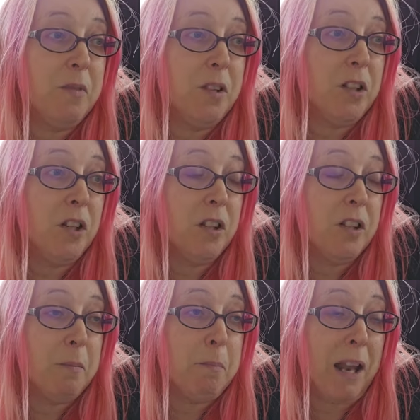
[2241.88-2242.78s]

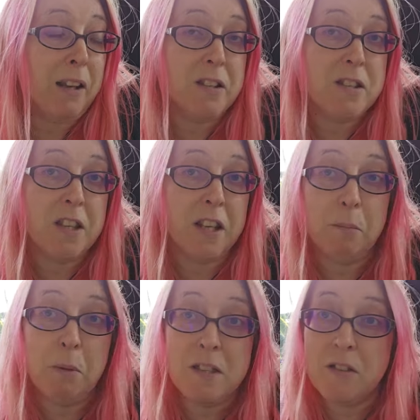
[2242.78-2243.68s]
colour balance thing.
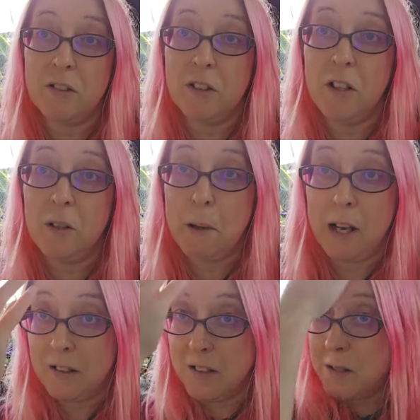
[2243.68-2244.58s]
But it's not the colour
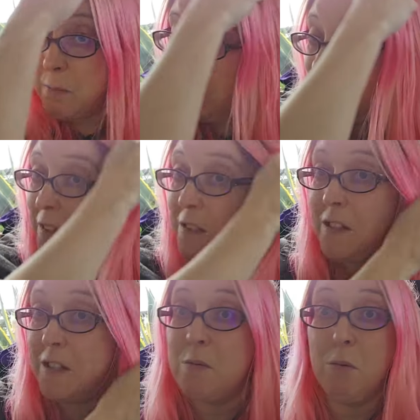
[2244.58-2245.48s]
balance, because
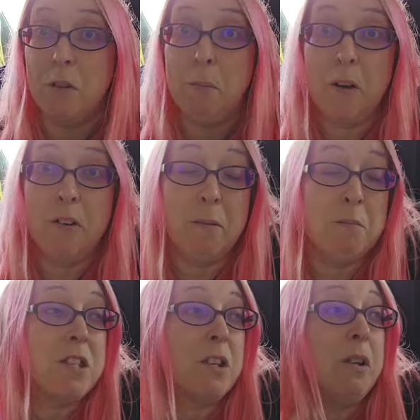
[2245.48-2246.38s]
it's what the
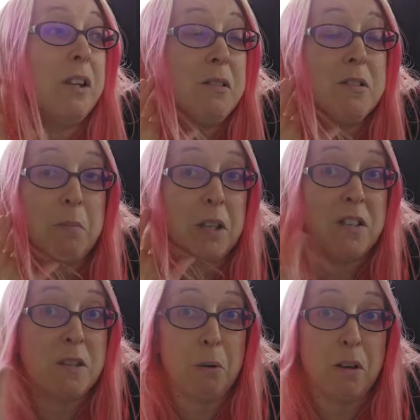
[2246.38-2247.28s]
program's doing,
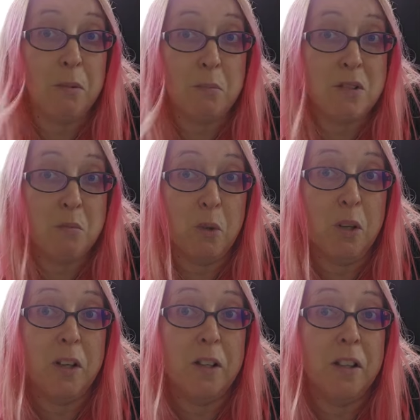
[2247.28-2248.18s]
because the program doesn't
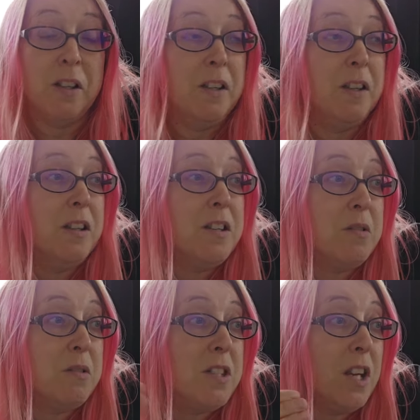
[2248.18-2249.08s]
work.
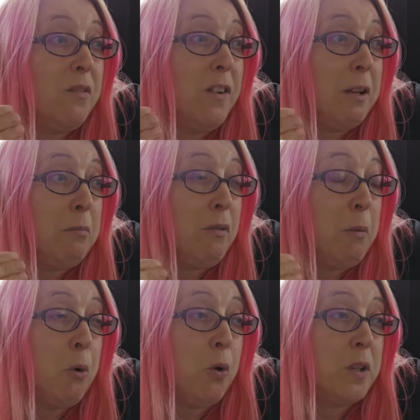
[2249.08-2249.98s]
So instead of letting me
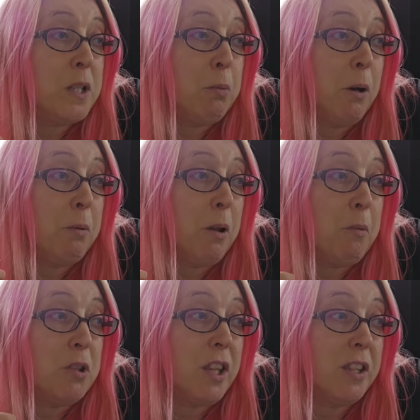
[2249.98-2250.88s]
report this problem,
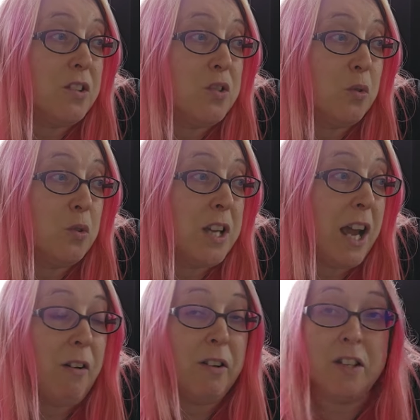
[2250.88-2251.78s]
which they can sort
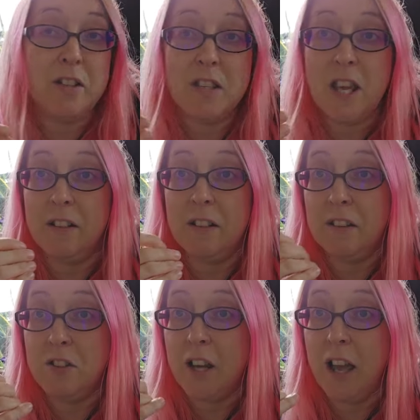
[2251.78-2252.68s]
out, he just ended
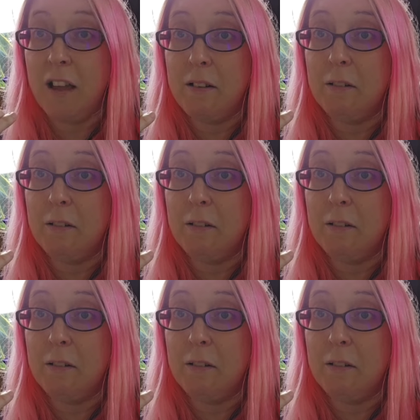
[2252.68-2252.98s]
the chat.